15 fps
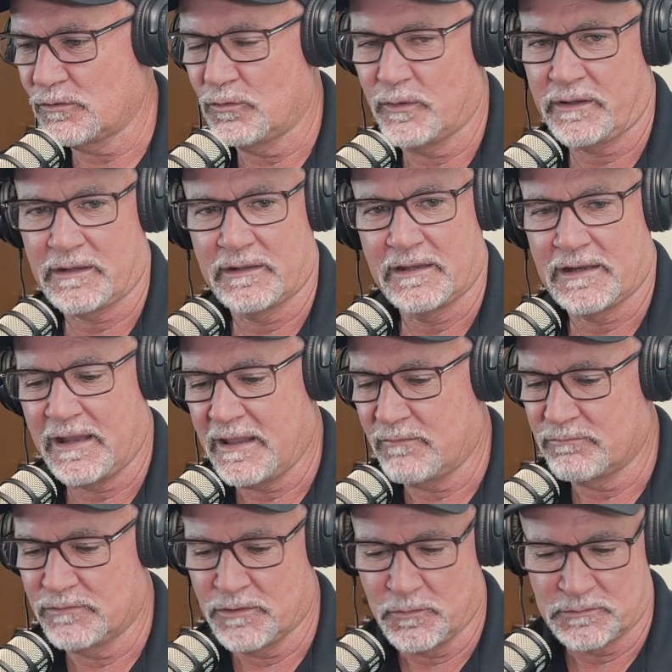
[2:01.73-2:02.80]
quick, and I
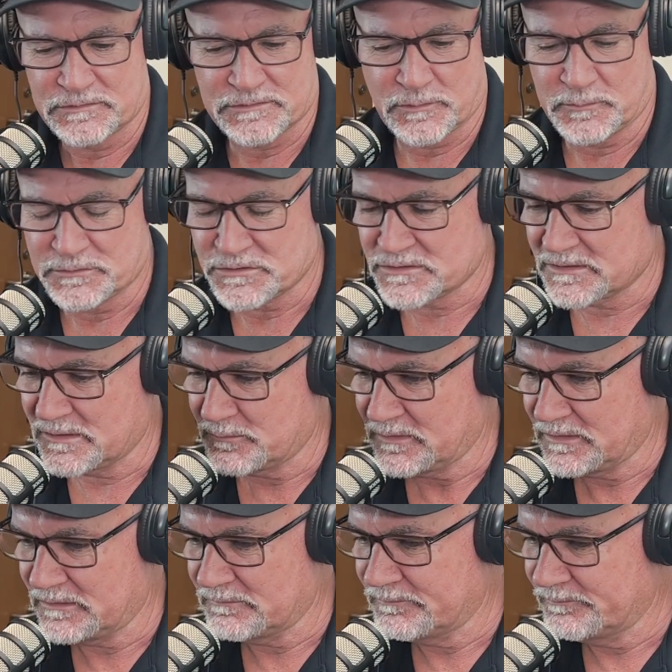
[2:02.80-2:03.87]
have notes, so I'm just going to
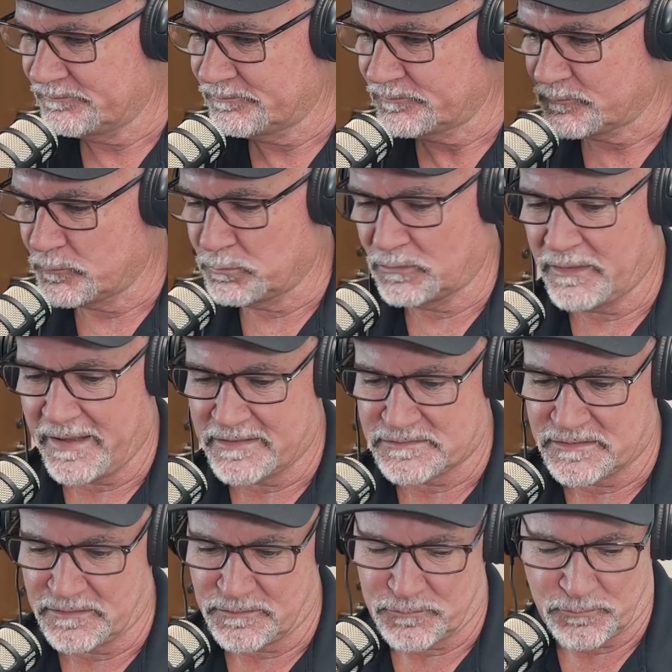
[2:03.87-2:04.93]
be
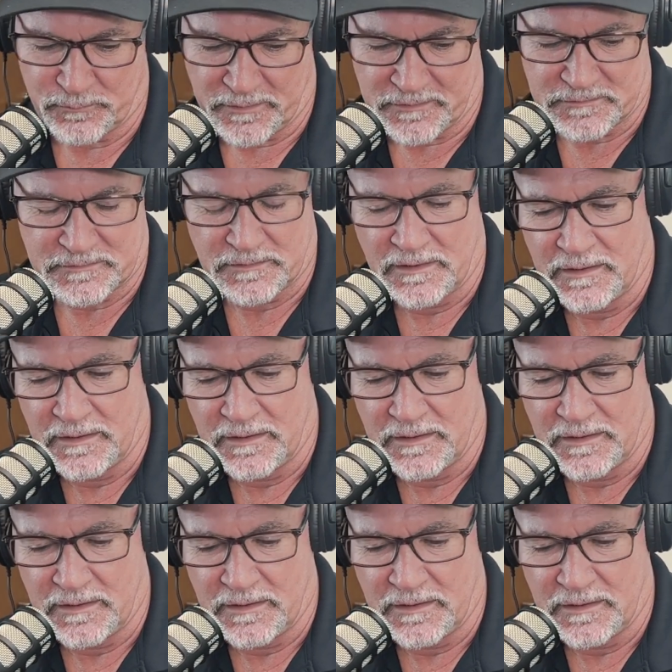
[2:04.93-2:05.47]
blasting through this.